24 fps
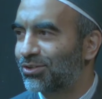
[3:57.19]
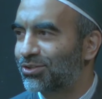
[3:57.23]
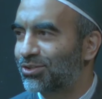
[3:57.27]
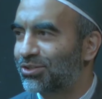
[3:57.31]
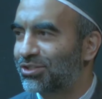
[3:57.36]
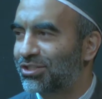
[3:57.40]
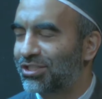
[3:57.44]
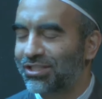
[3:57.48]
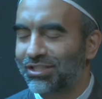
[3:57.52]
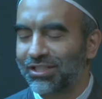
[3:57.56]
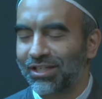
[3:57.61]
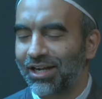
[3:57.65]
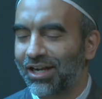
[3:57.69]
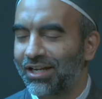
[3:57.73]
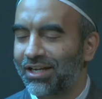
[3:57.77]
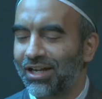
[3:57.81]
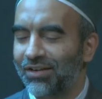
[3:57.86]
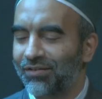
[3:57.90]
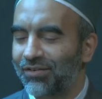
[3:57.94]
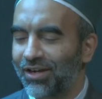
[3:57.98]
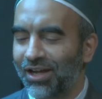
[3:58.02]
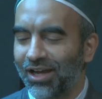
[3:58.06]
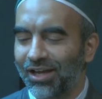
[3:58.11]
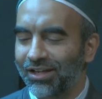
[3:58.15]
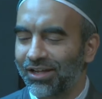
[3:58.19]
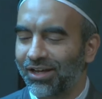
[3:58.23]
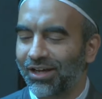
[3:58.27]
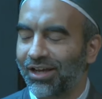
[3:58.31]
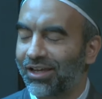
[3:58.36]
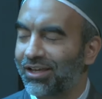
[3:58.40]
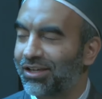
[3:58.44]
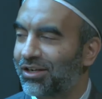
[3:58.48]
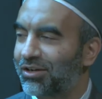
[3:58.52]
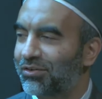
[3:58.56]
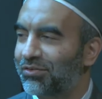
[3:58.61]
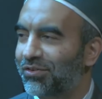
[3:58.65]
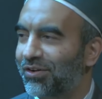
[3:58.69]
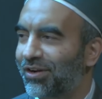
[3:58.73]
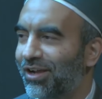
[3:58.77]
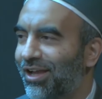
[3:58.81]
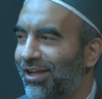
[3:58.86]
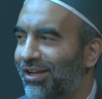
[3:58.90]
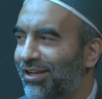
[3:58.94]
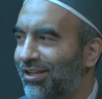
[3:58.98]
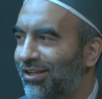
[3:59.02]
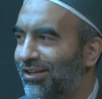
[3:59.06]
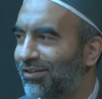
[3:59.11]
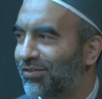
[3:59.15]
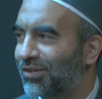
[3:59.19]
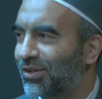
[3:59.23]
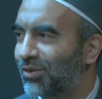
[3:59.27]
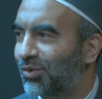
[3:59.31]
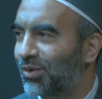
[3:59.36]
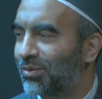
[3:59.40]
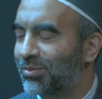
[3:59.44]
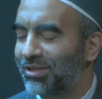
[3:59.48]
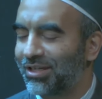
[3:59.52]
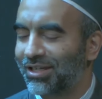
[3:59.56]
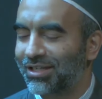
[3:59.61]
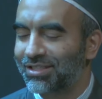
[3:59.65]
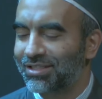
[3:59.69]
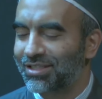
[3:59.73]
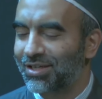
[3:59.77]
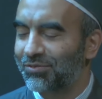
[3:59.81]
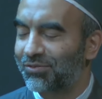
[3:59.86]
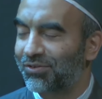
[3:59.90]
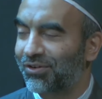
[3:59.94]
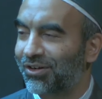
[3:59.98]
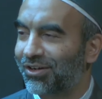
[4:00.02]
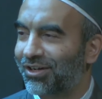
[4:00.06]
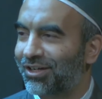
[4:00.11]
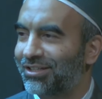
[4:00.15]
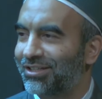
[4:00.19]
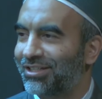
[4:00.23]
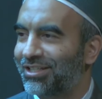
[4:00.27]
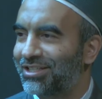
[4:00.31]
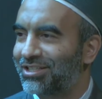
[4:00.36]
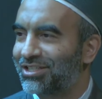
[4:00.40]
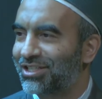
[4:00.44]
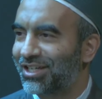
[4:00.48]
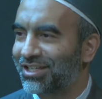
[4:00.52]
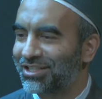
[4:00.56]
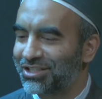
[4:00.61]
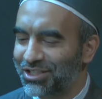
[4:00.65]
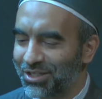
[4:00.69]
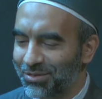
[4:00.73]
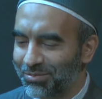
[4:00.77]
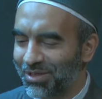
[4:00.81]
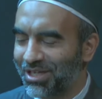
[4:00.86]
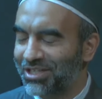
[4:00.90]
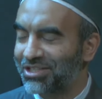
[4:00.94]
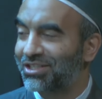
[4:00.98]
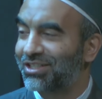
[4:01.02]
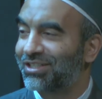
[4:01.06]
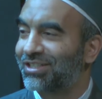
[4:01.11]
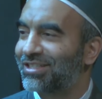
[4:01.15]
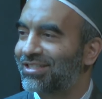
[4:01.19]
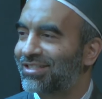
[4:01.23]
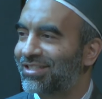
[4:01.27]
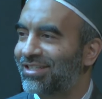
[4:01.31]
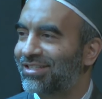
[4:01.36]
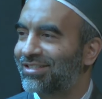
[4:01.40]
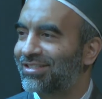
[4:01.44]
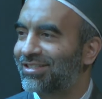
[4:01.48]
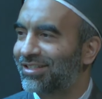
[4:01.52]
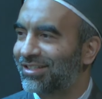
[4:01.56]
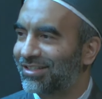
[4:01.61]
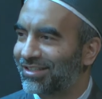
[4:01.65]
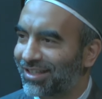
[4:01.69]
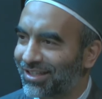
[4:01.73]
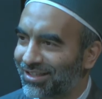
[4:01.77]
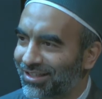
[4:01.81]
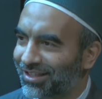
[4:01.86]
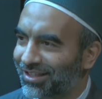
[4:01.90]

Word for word: So she said, I never had ghaira for any of the women except for Khadija. And she mentioned this incident that the